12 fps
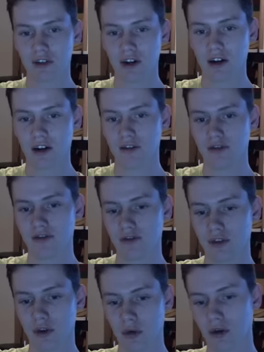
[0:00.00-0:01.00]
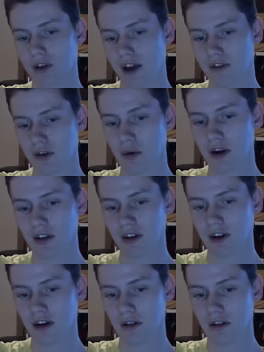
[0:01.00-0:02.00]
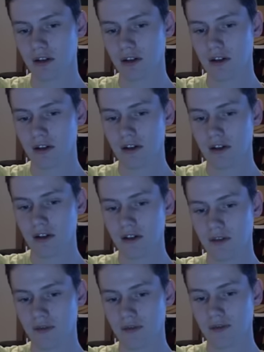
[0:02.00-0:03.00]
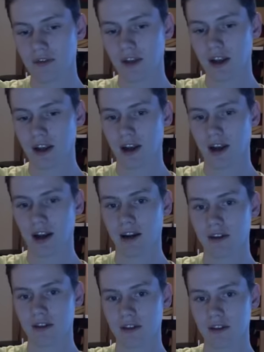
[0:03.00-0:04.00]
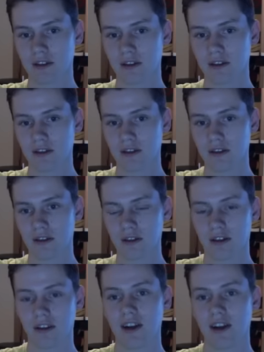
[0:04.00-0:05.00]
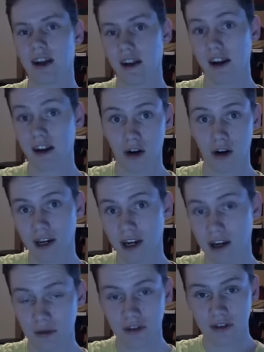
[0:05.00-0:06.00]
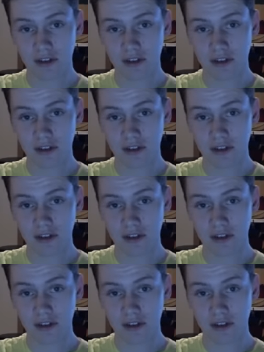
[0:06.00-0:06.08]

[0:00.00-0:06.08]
of the World Heavyweight title and the T N A Knockouts